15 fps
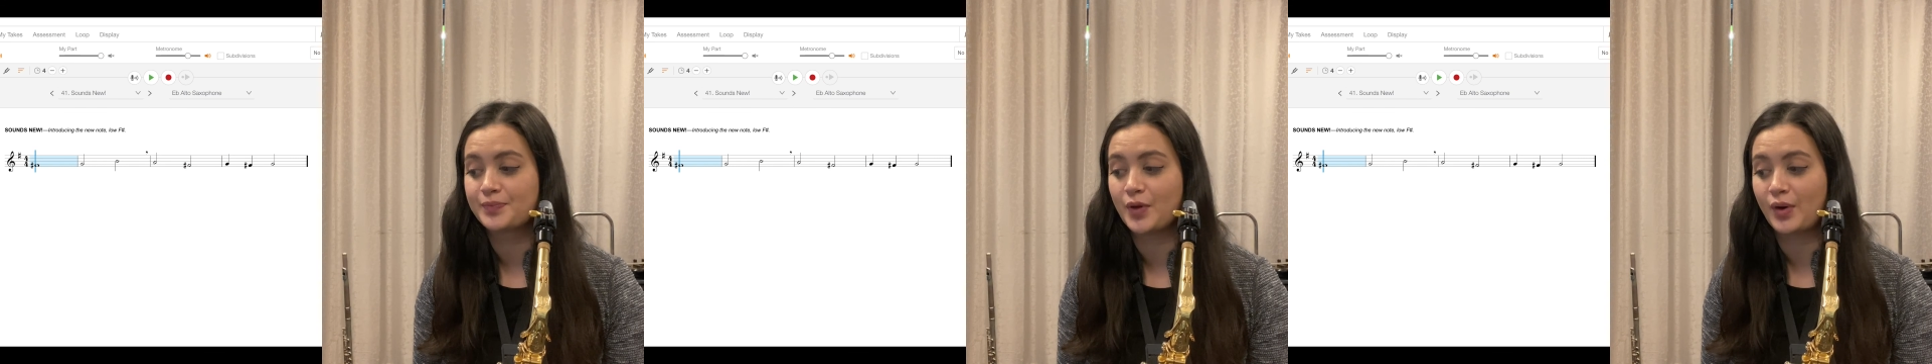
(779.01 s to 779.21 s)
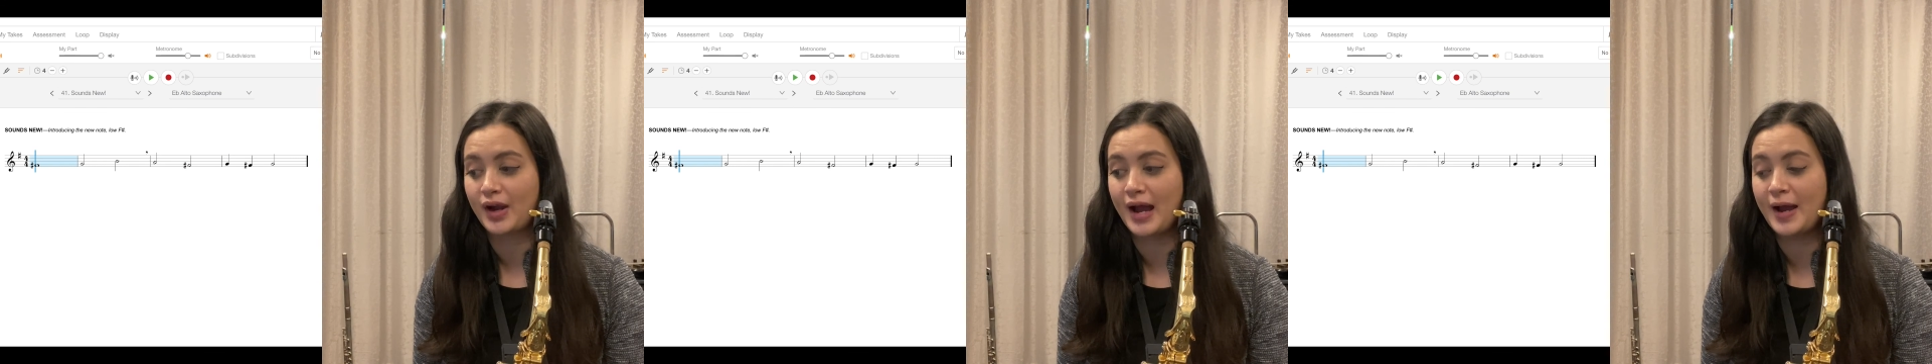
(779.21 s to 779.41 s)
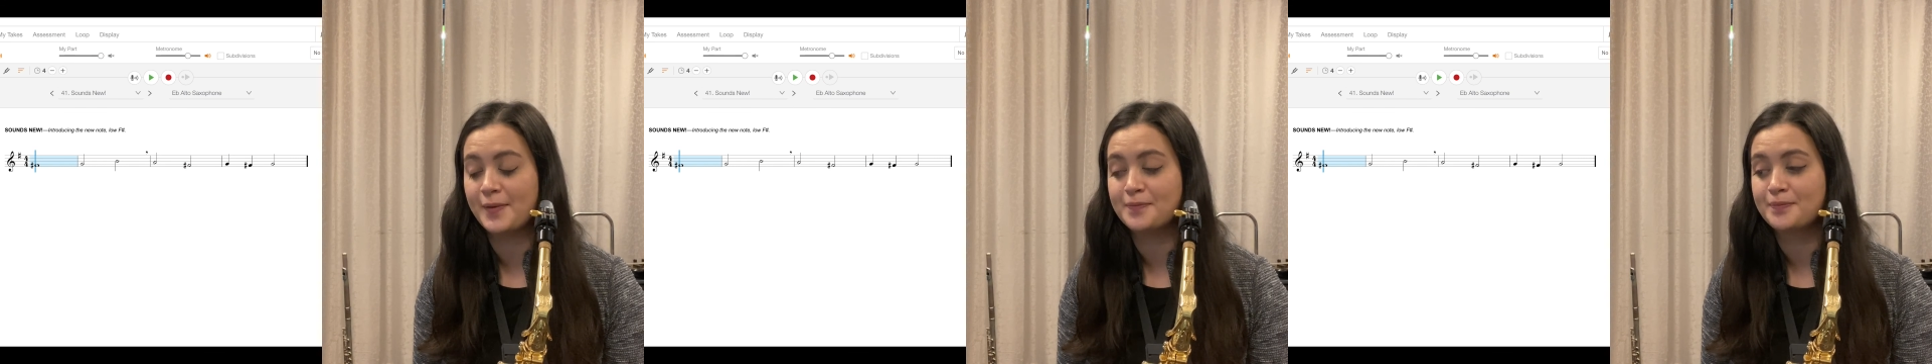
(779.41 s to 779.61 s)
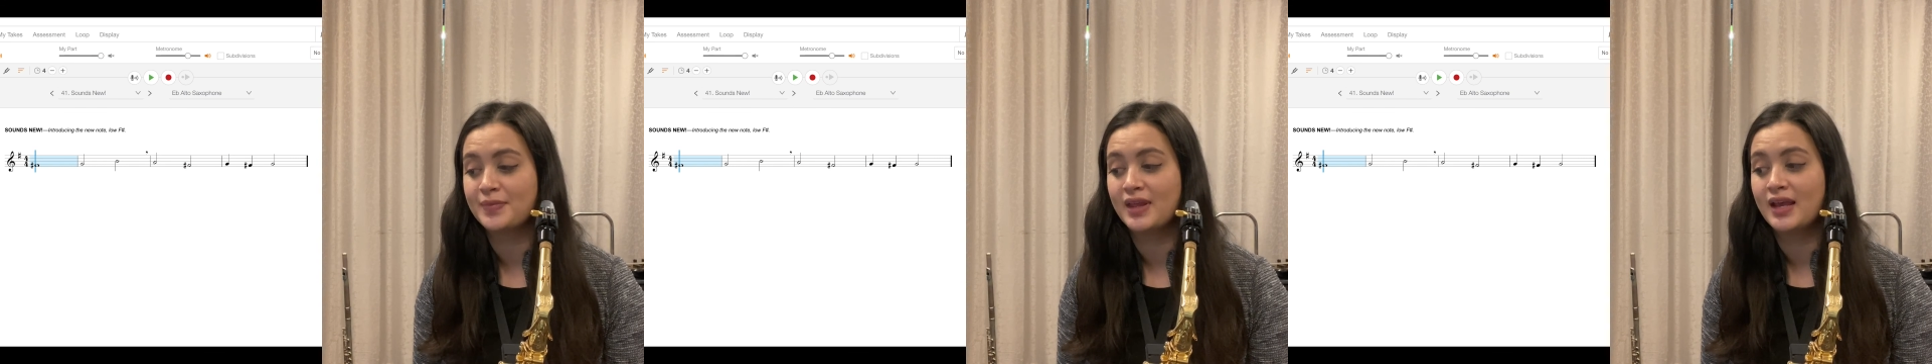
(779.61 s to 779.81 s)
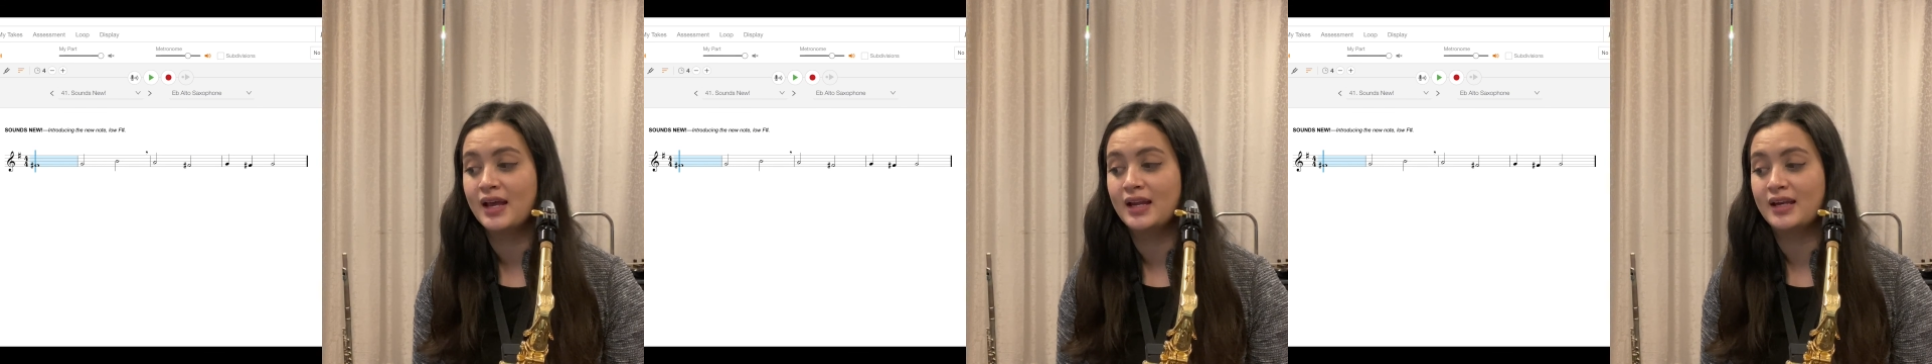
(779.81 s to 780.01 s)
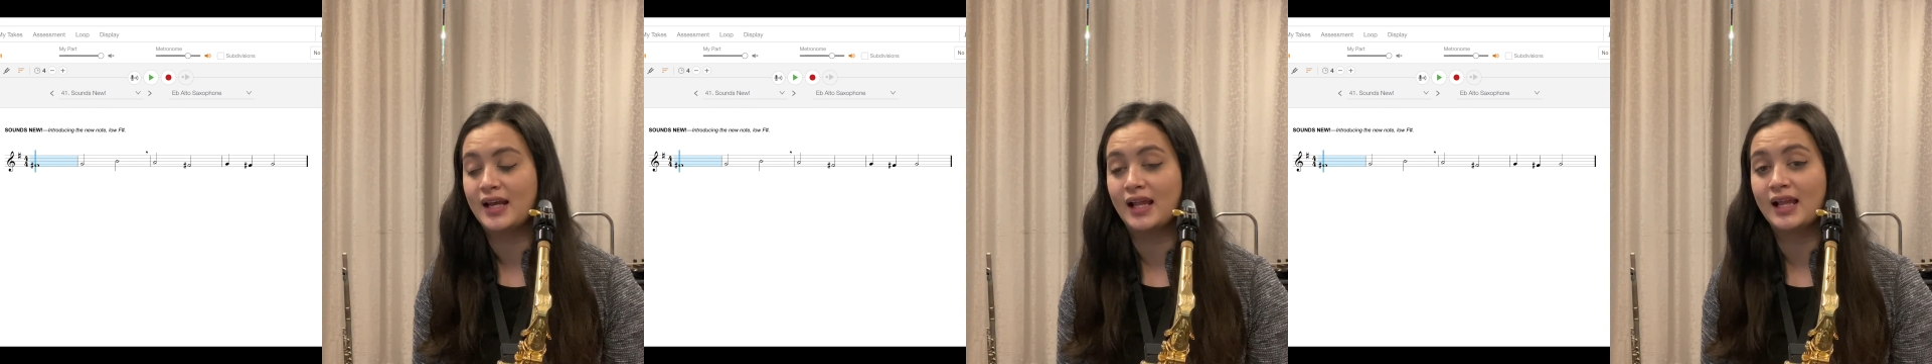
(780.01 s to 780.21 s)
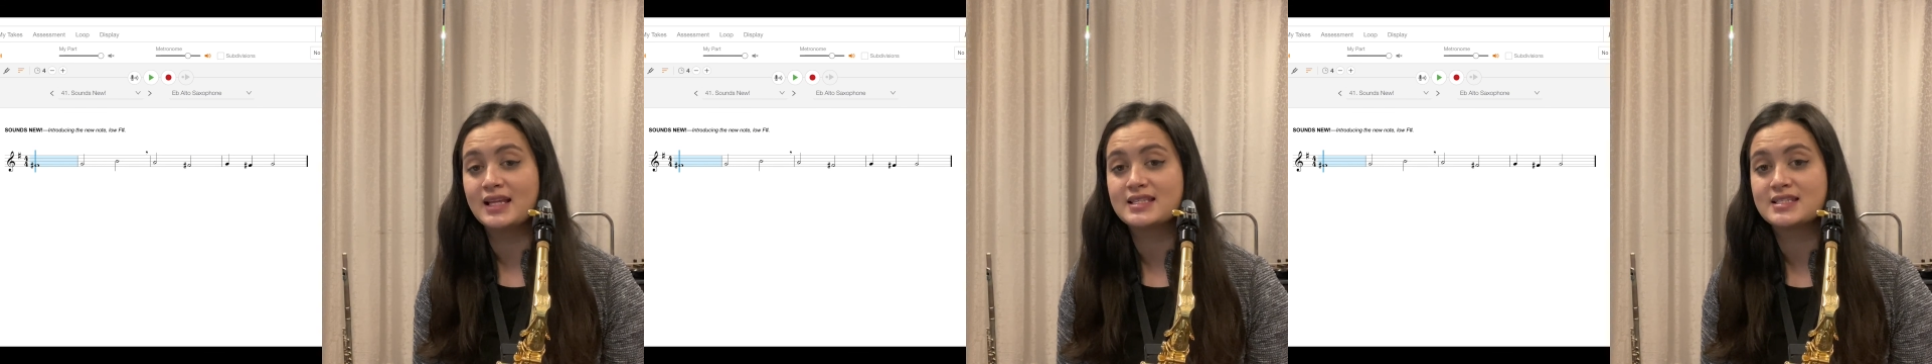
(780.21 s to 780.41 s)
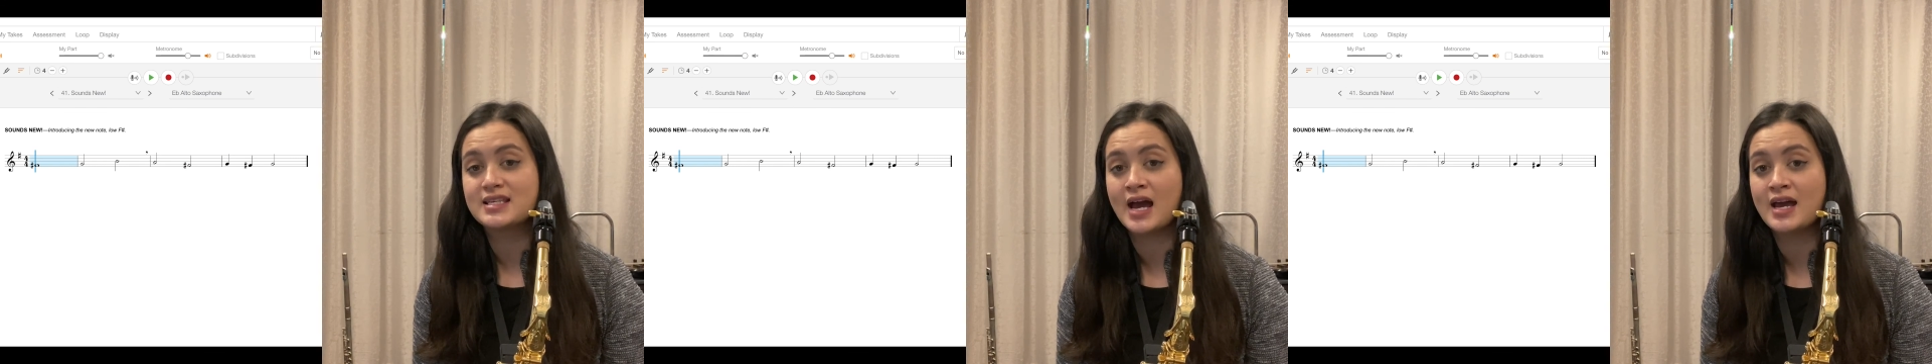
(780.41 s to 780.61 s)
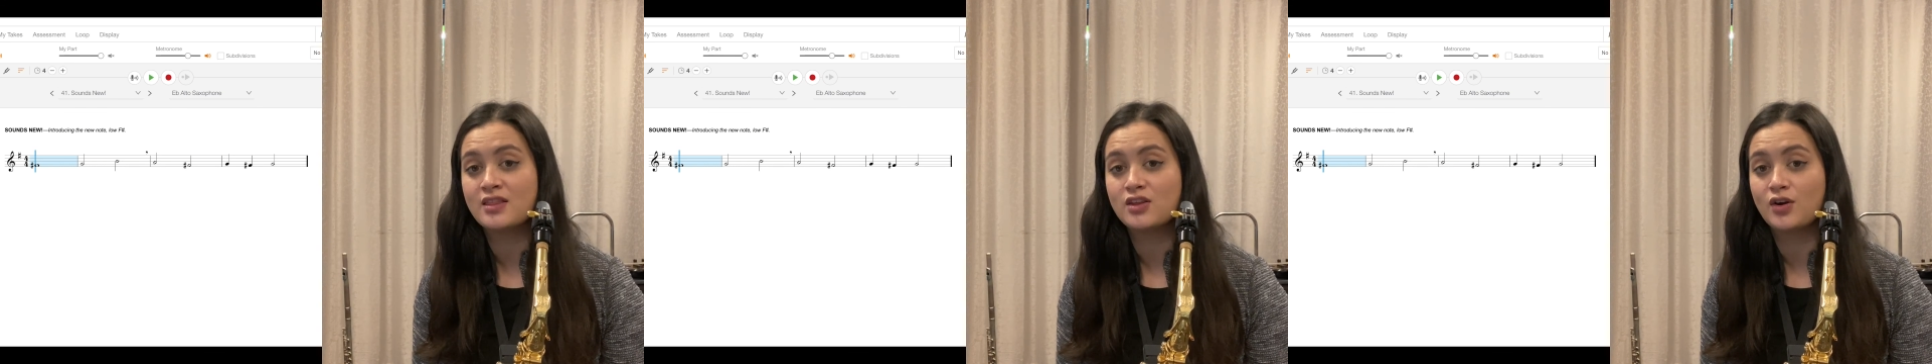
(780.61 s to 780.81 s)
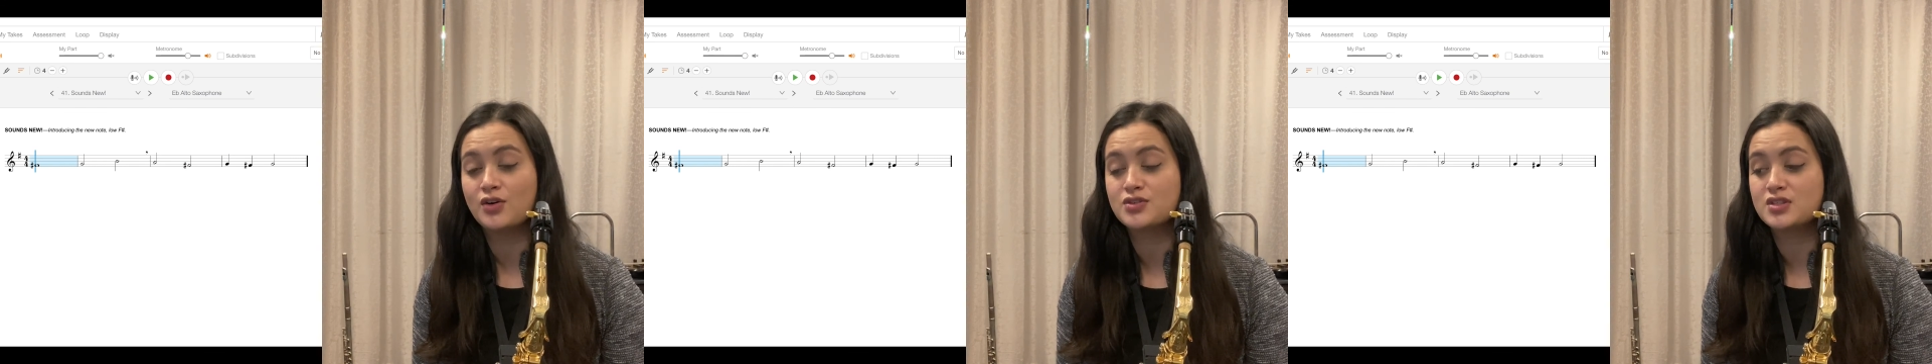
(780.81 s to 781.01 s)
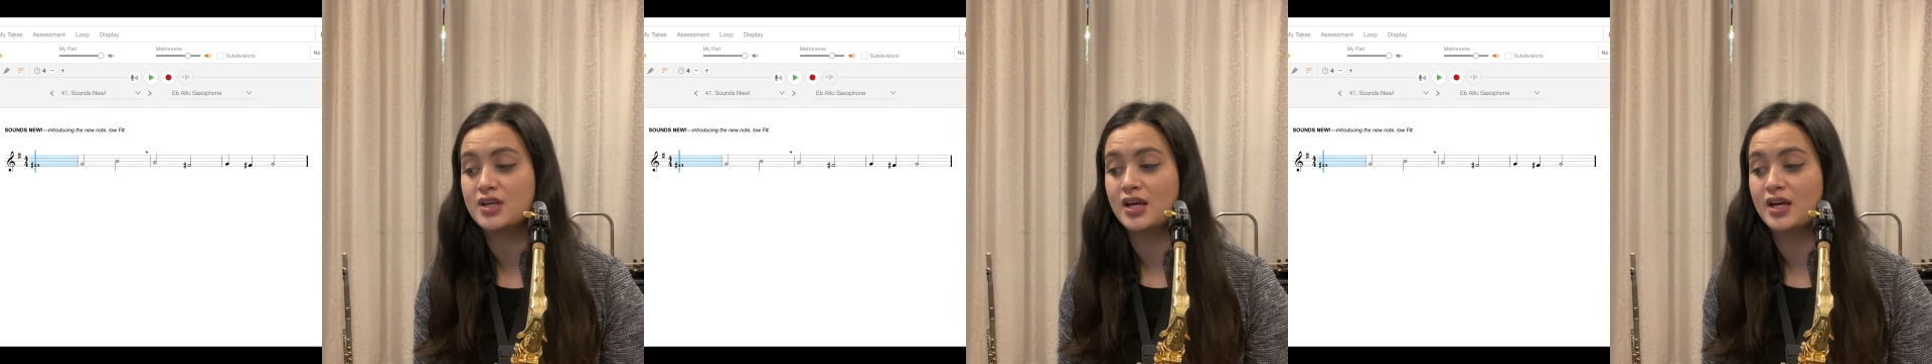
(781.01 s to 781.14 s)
Okay, now let's say the notes